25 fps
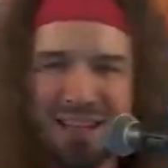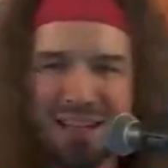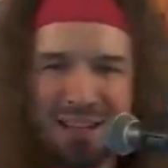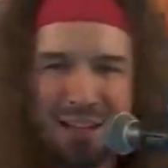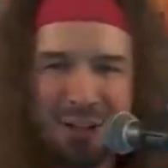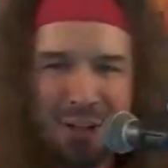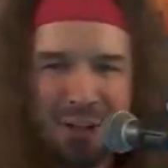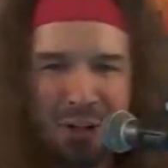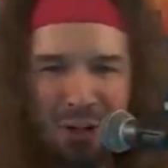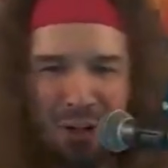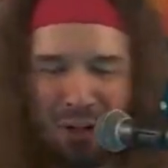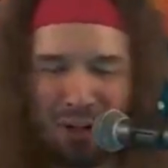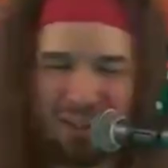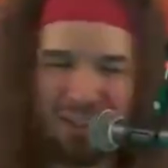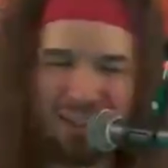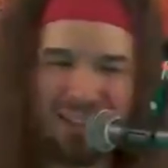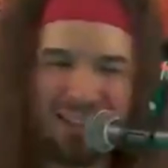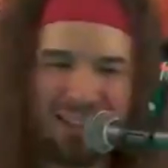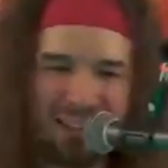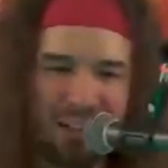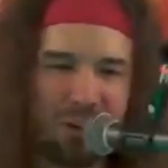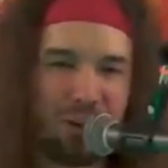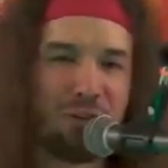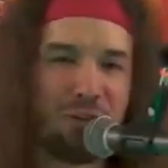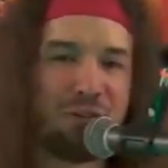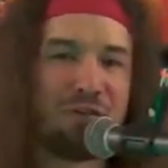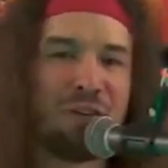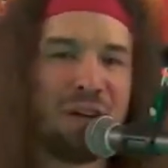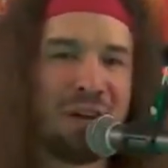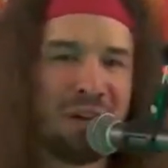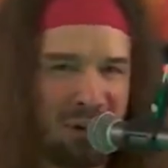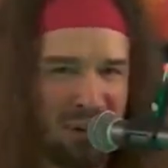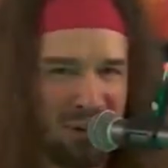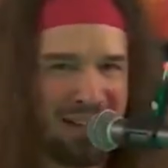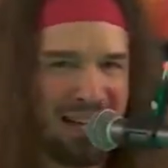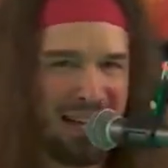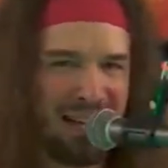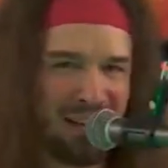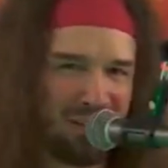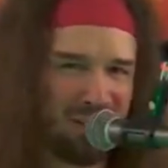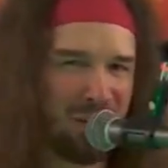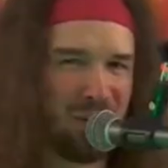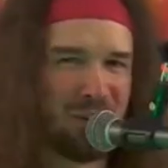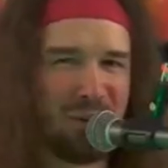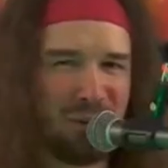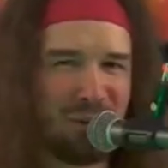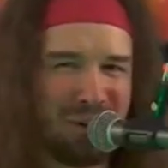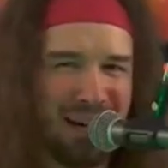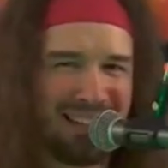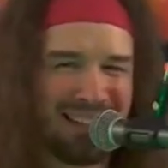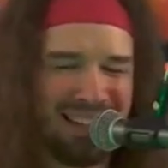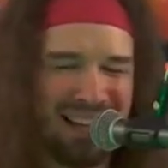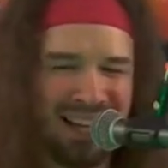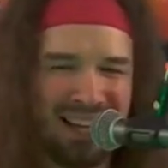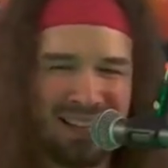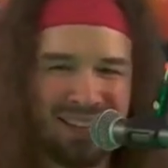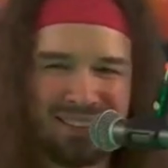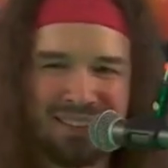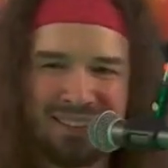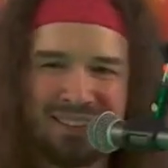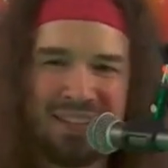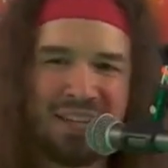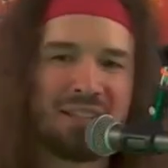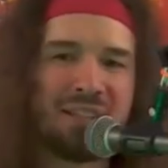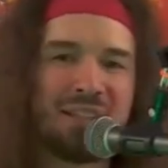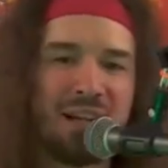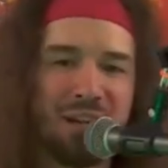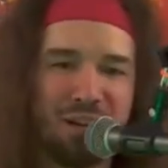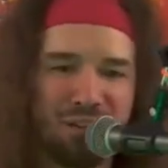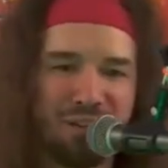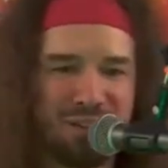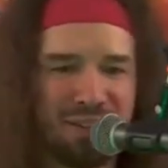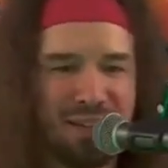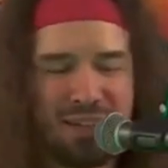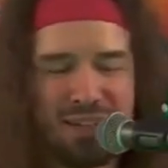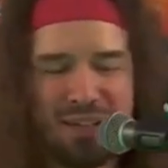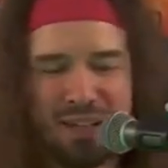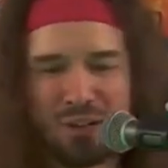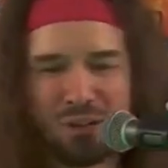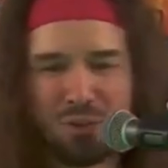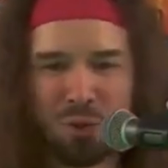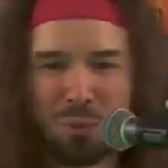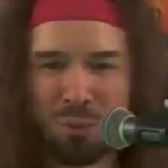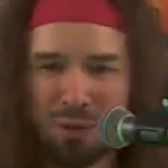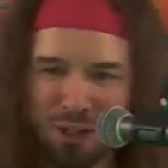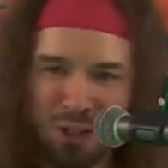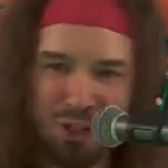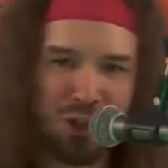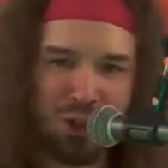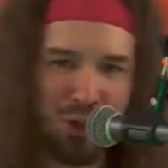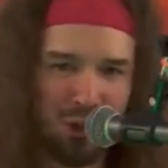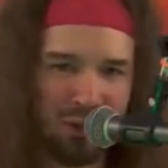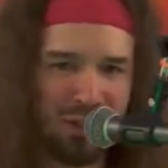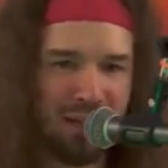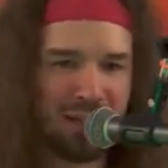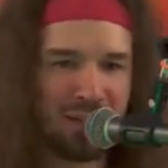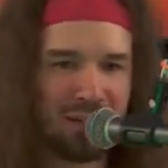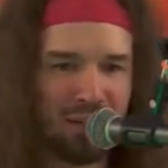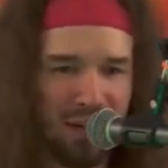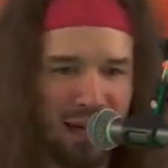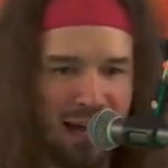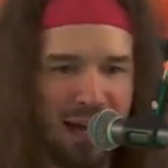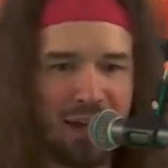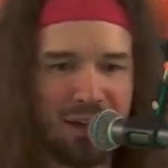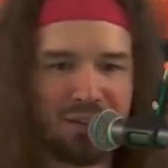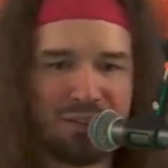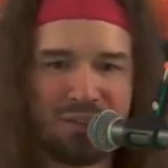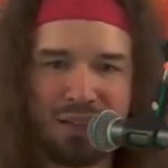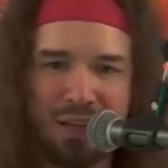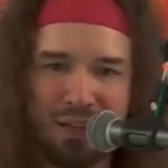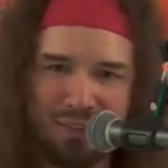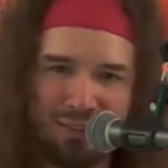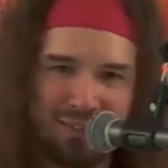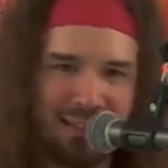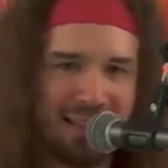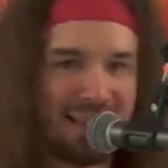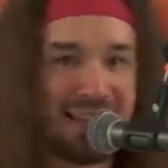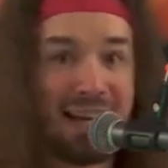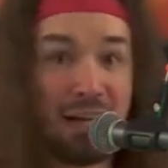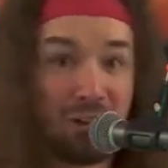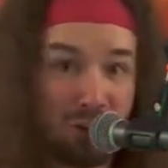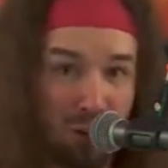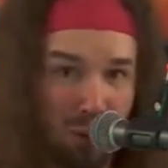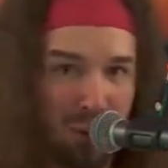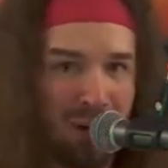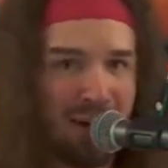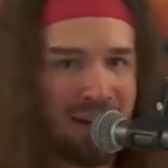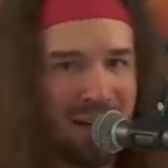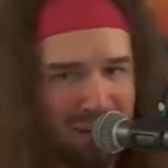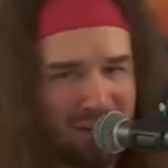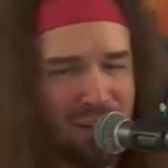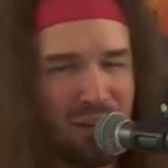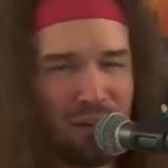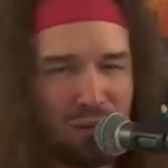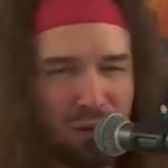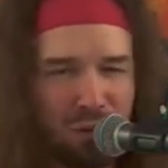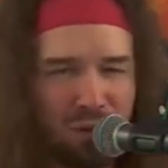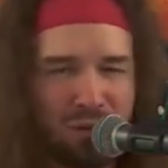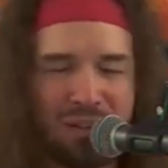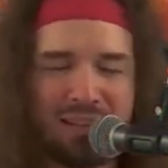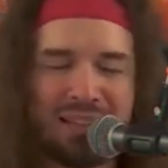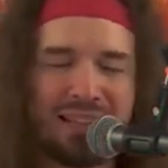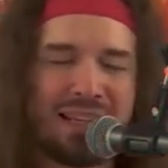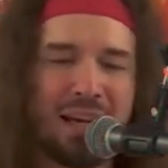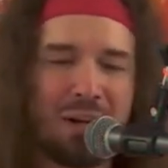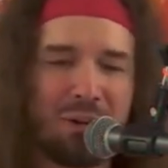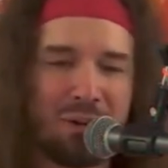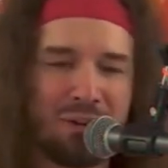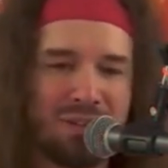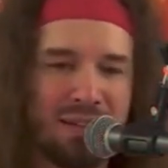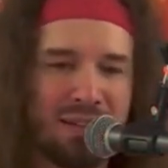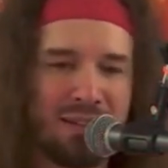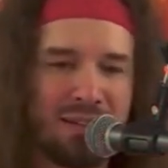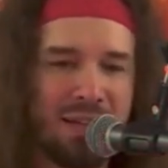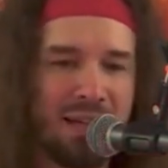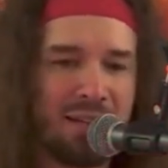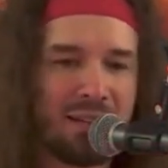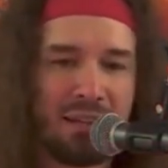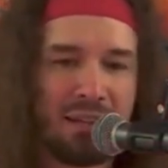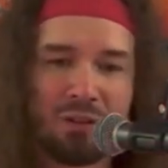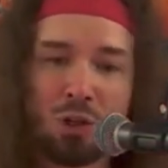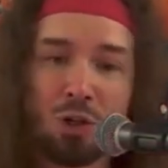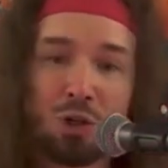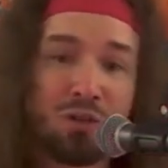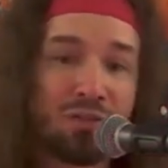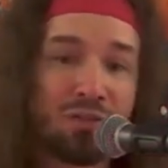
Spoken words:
a little finger dance on the right hand that he does to make sure that as he's legatoing, as he's using legato technique, that none of